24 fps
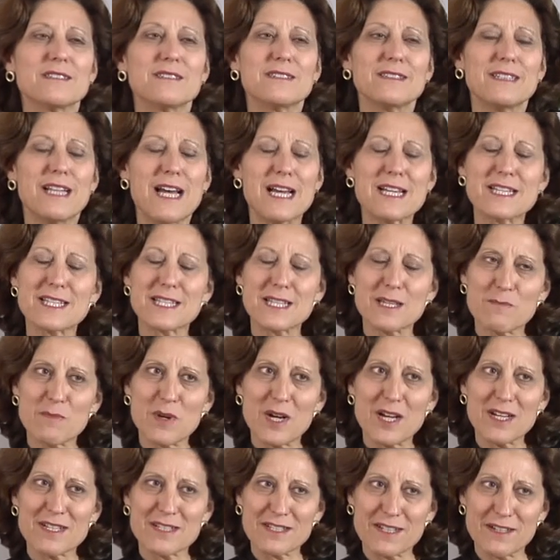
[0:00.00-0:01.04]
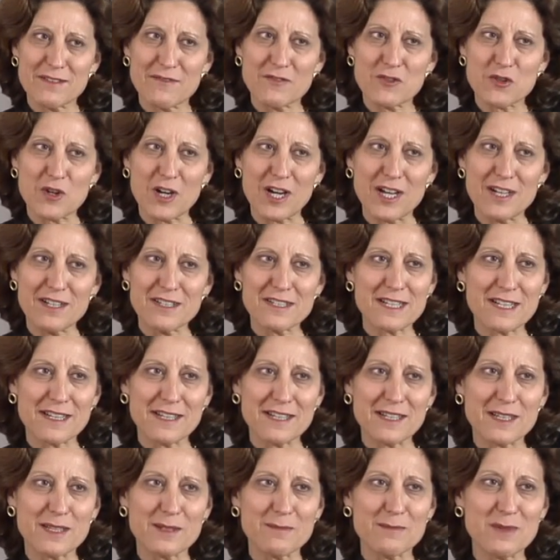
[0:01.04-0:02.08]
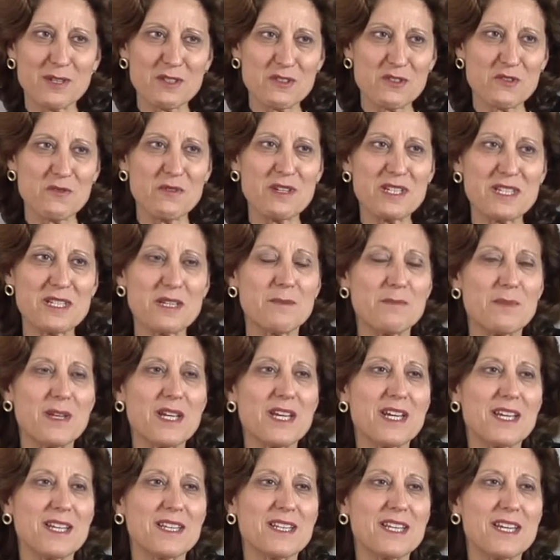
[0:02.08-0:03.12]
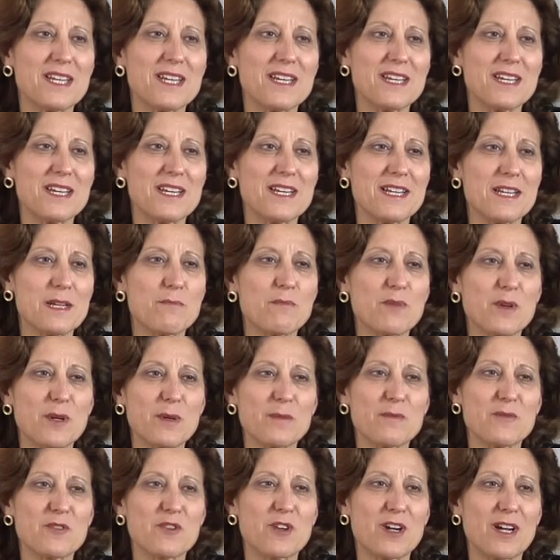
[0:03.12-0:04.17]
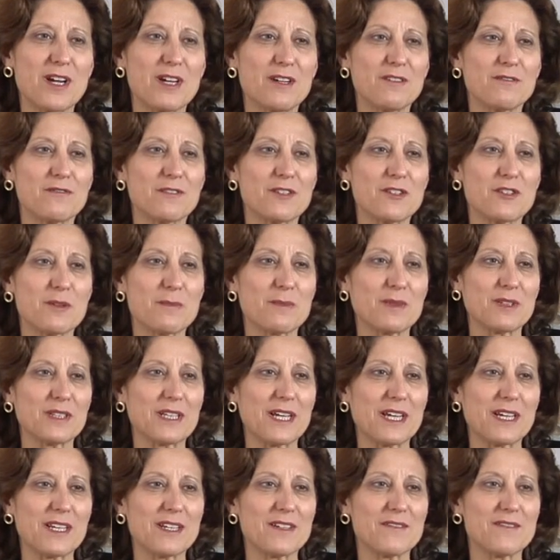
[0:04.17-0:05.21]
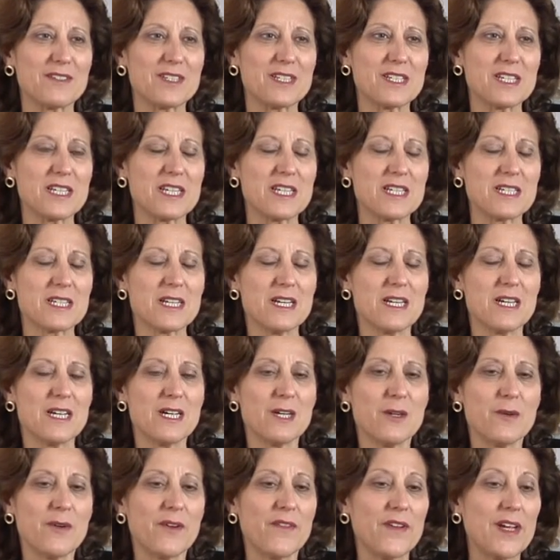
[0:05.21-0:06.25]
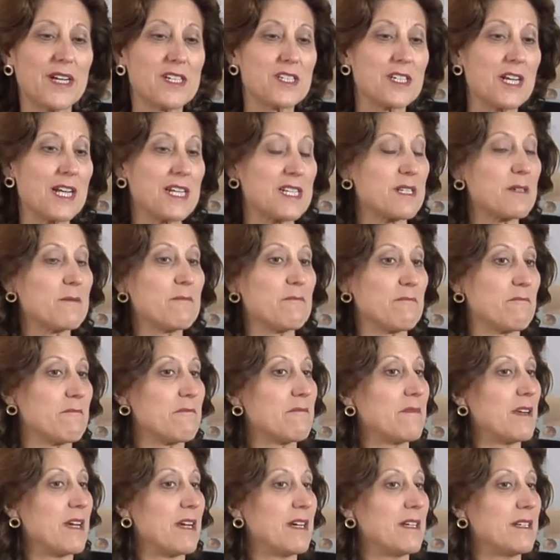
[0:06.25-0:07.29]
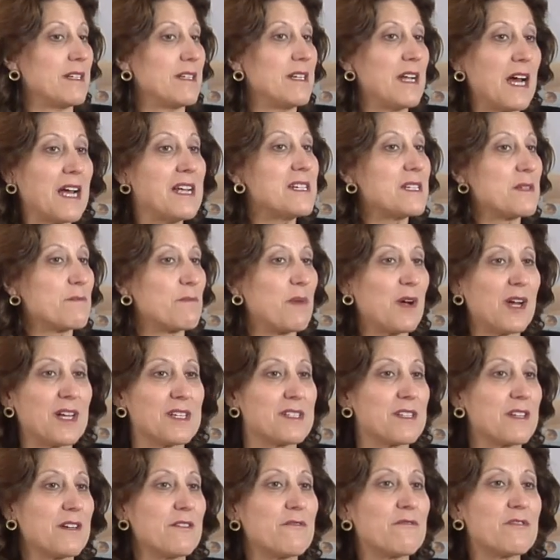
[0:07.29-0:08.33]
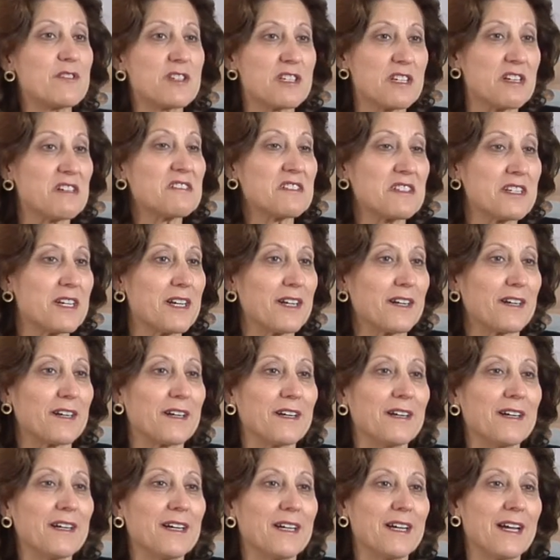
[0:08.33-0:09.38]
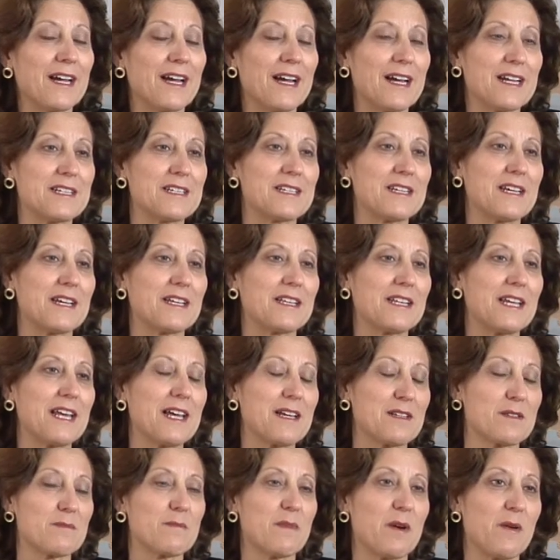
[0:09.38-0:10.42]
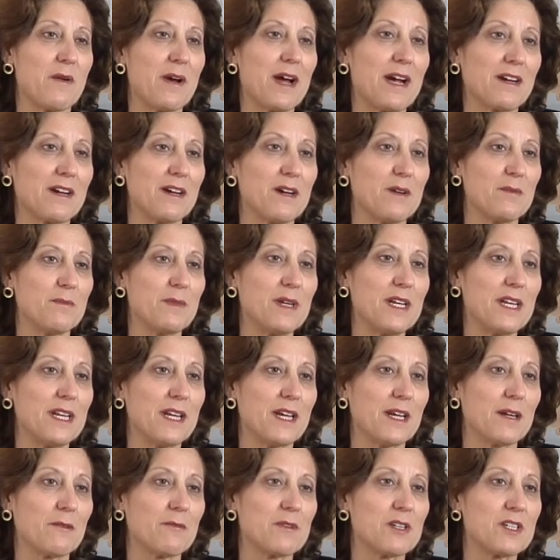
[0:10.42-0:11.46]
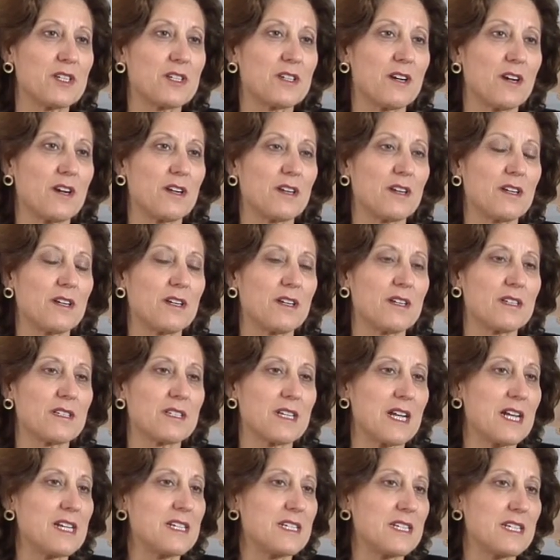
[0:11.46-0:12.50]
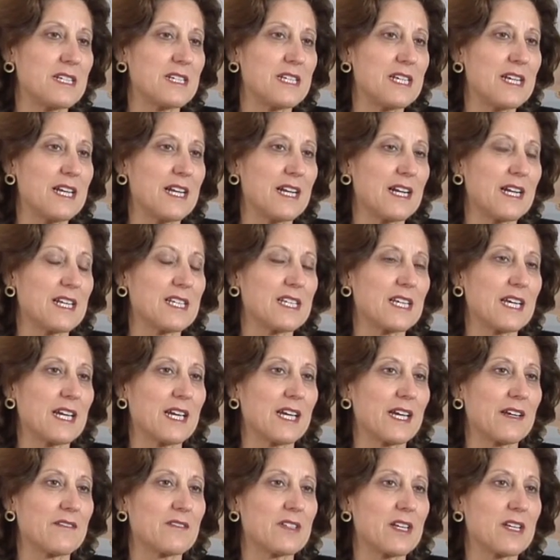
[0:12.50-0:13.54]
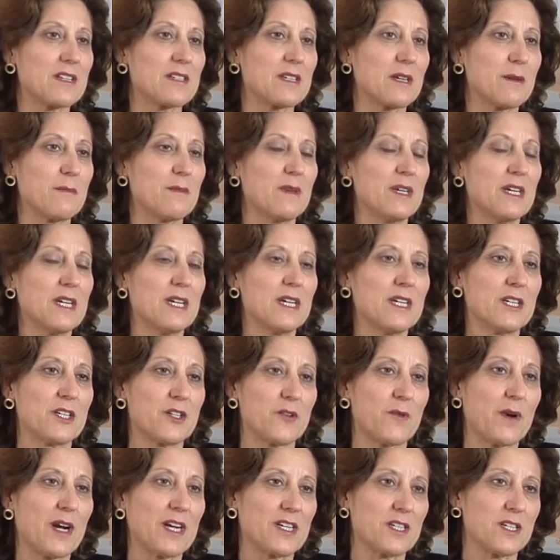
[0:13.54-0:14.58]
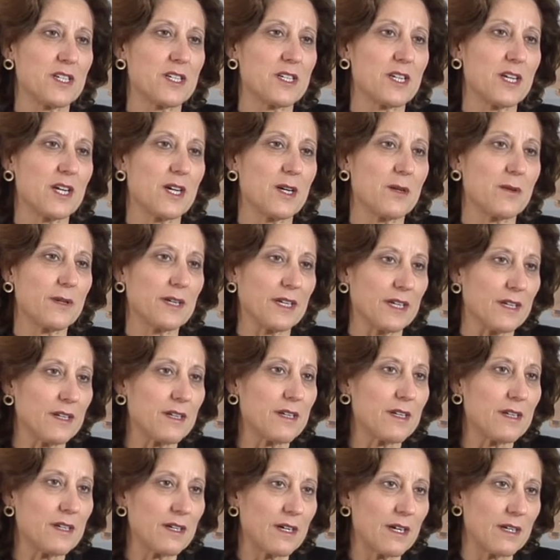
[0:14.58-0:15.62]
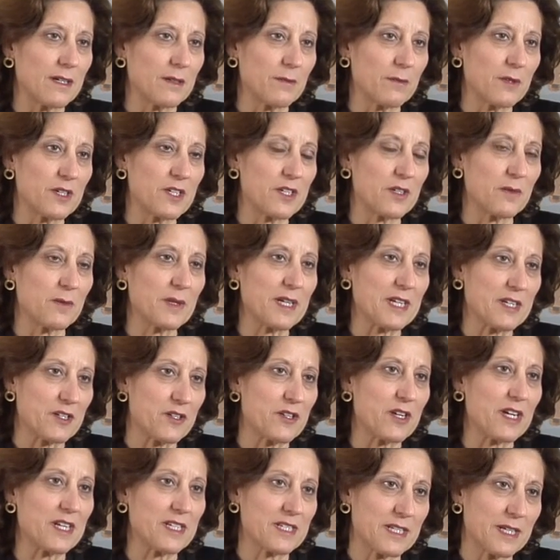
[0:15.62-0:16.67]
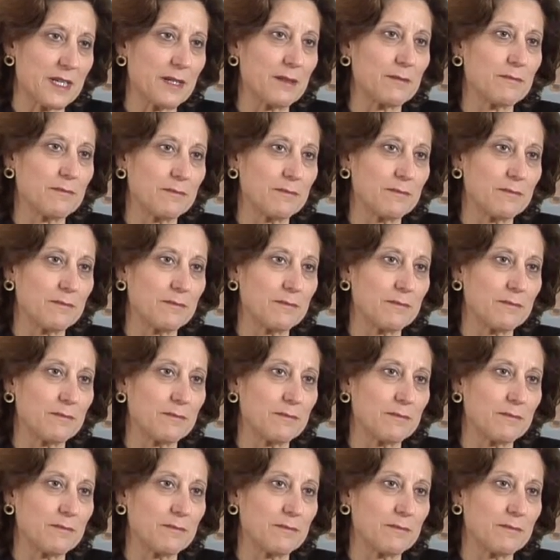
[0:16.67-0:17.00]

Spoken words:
less than positive trials, I think the most recent being the iniperib trial for triple negative disease. We've actually had some nice positive results here at the ESMO ECHO meeting, which is nice to see, and I think it gives us some direction to go in, which will be interesting.